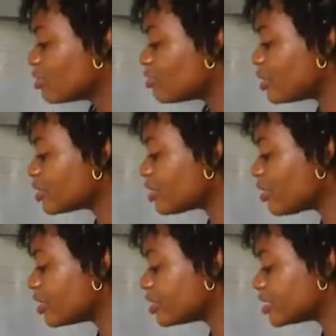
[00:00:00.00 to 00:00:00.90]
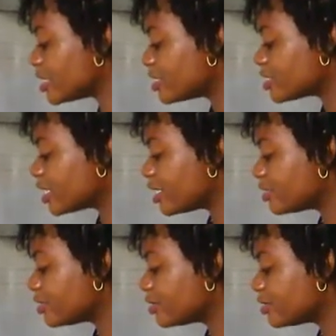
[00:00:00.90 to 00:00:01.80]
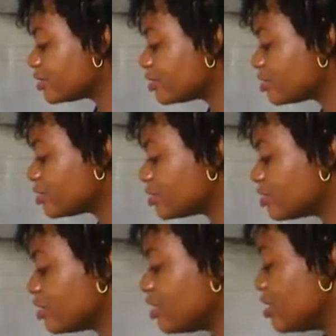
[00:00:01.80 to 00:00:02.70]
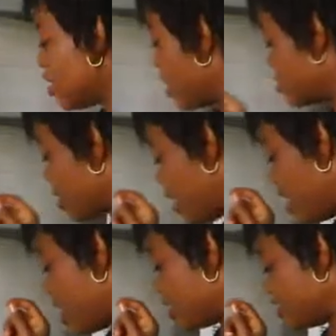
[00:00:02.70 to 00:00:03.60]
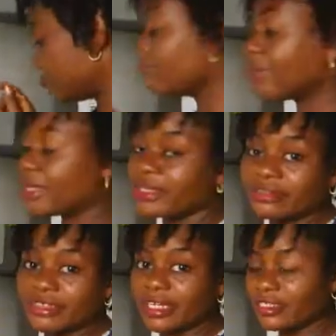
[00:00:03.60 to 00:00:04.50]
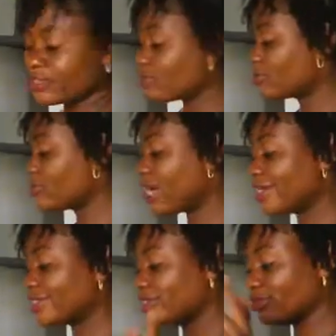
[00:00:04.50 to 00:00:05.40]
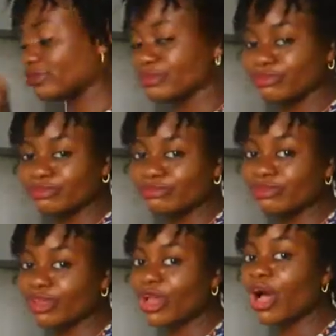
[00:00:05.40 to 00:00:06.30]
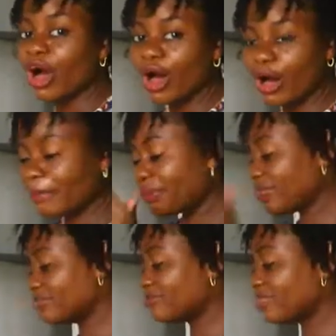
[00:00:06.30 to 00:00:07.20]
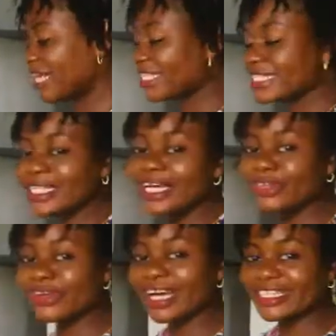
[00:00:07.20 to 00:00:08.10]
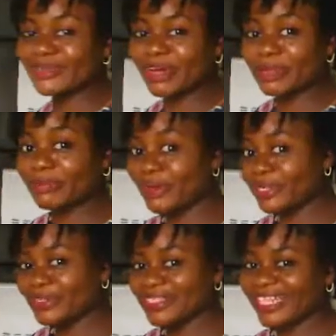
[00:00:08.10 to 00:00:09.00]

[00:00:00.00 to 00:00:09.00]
when the oil is heated, I'll start adding my ingredients. So you guys should hop in. Let's look at what the pot looks